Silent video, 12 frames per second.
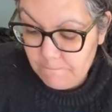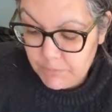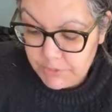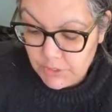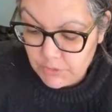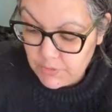
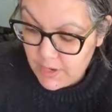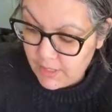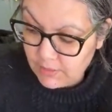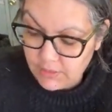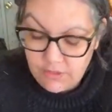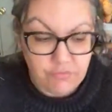So
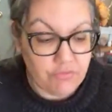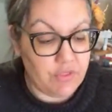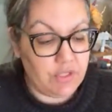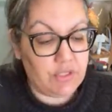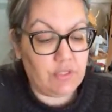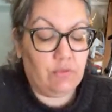I love
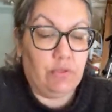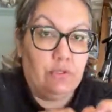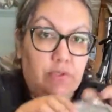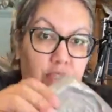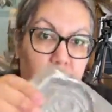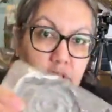this
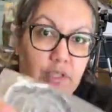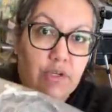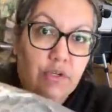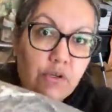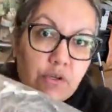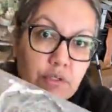rose
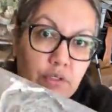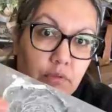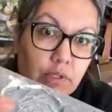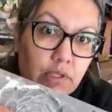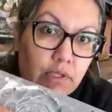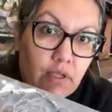here. So
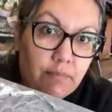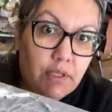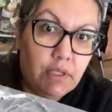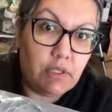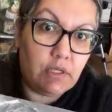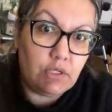we're gonna come
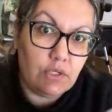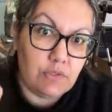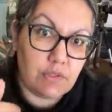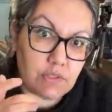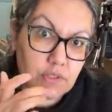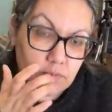in and
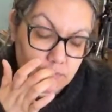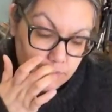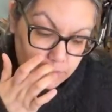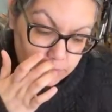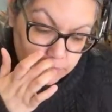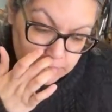use this
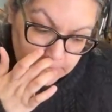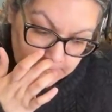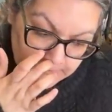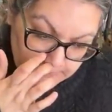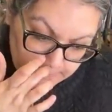rose